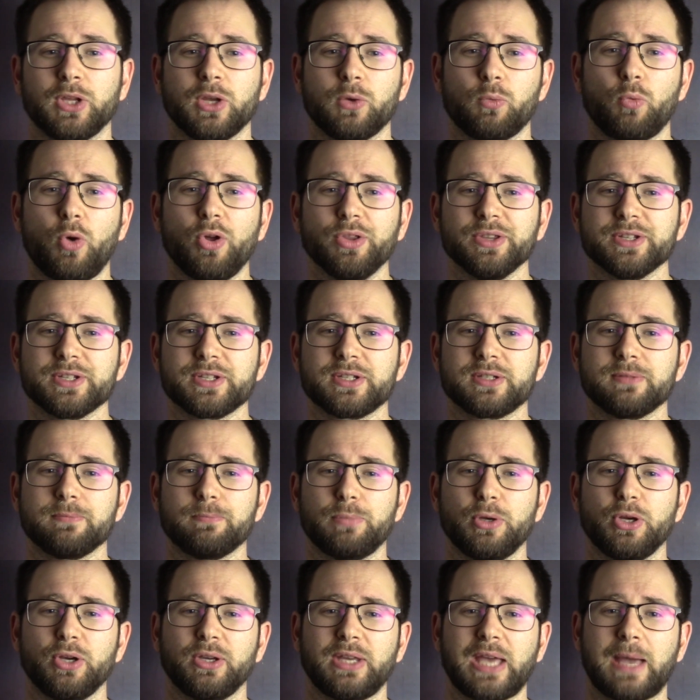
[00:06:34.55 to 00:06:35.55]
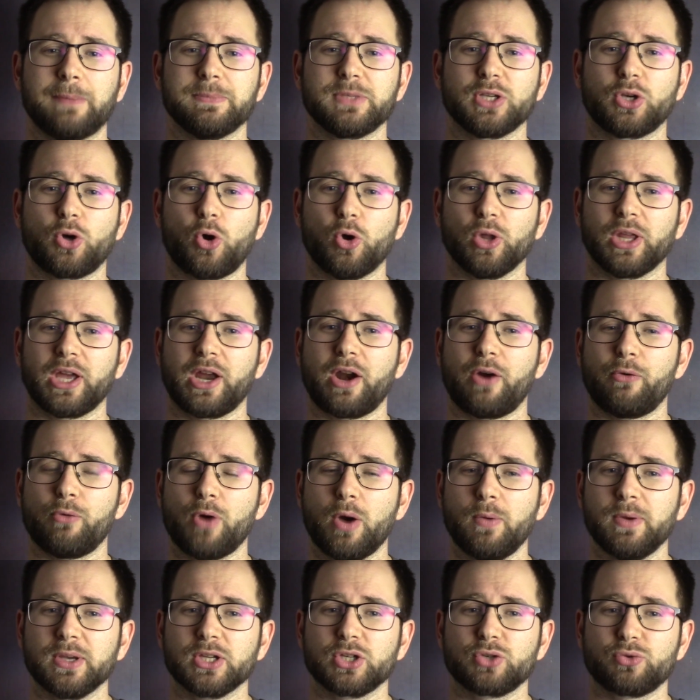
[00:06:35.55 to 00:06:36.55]
once per game to call a
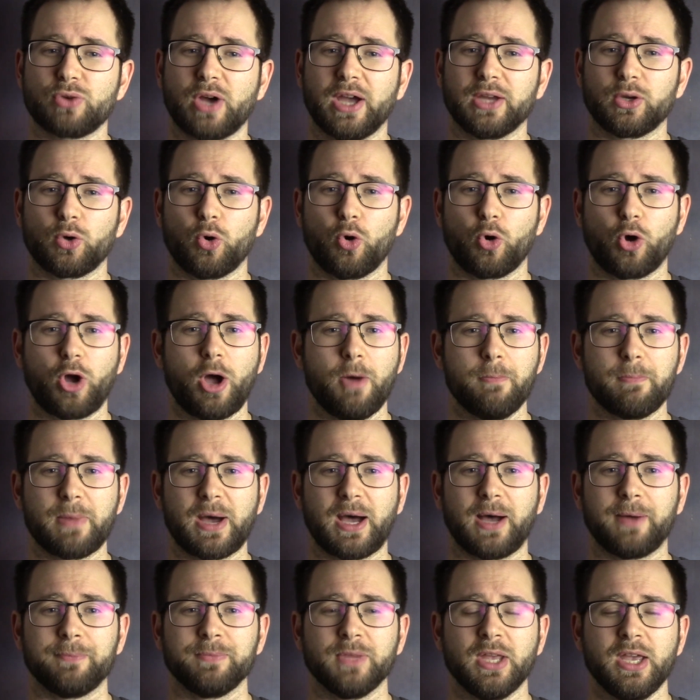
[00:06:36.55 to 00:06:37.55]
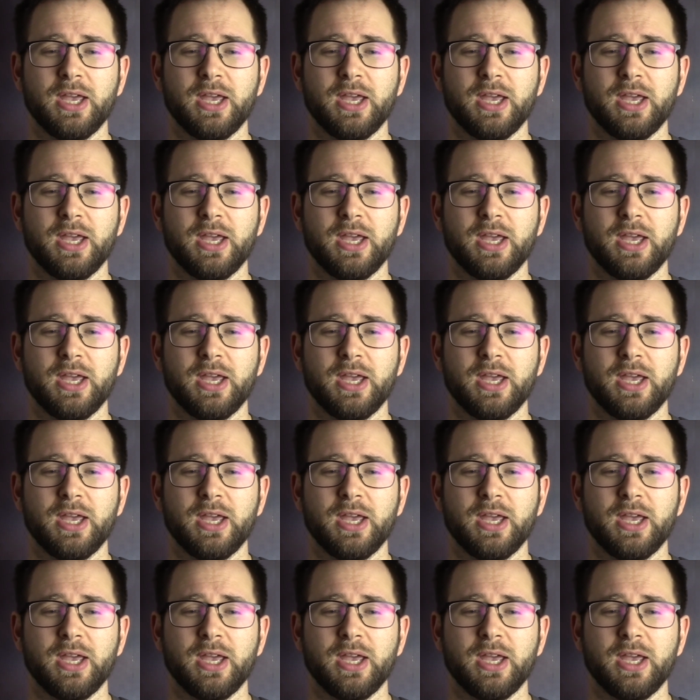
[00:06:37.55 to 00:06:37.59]
heroic strike or combat,